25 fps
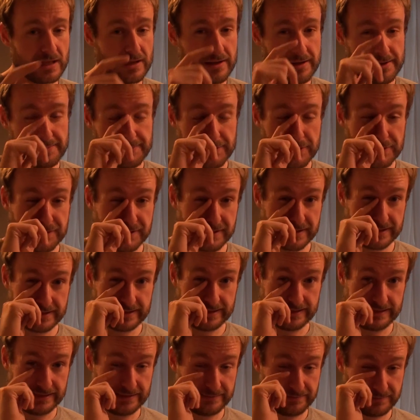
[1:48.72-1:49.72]
I'm using
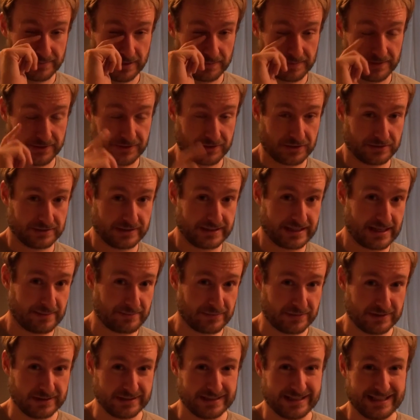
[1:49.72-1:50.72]
the proper Sony
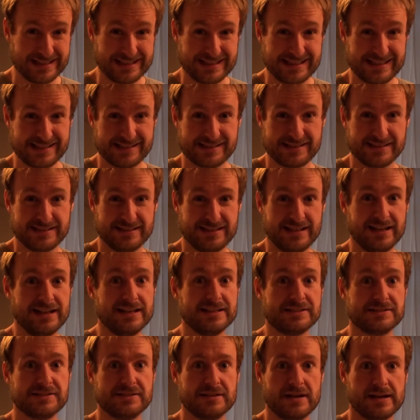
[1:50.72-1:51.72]
camera again, and it's.
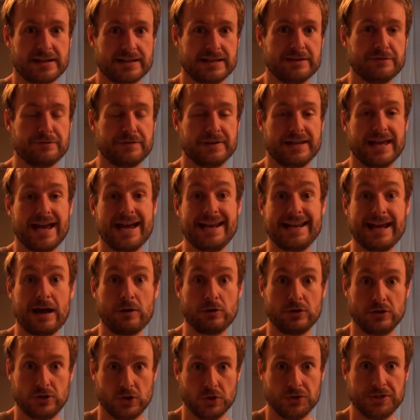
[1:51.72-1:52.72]
I keep forgetting
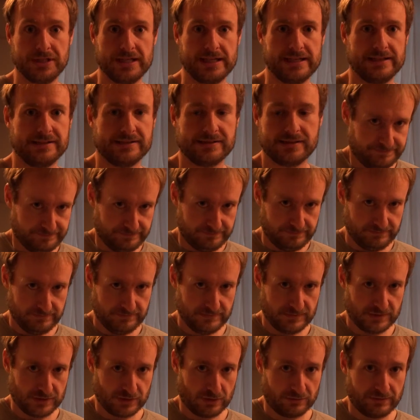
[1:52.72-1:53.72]
how good it is.
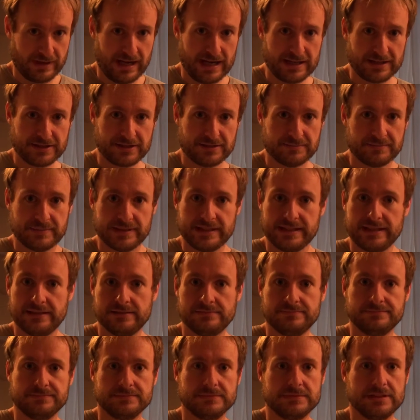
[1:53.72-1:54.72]
So rather than me,
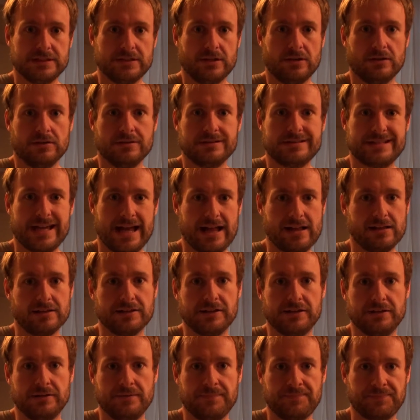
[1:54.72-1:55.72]
you know, tell
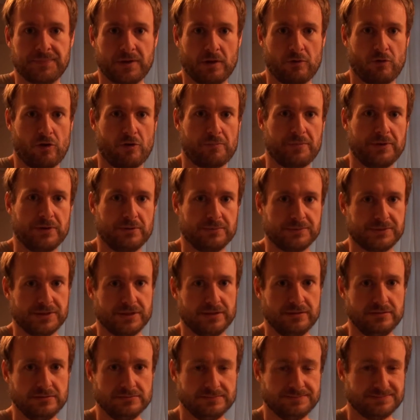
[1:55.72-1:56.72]
you what I've been up
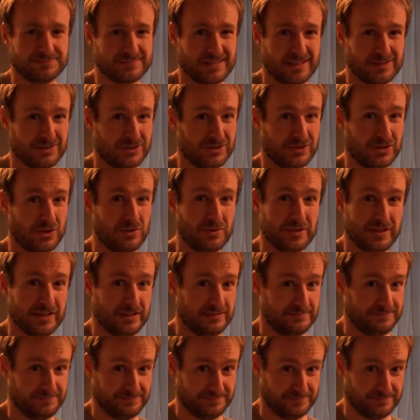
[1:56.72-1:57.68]
to, I'll show you.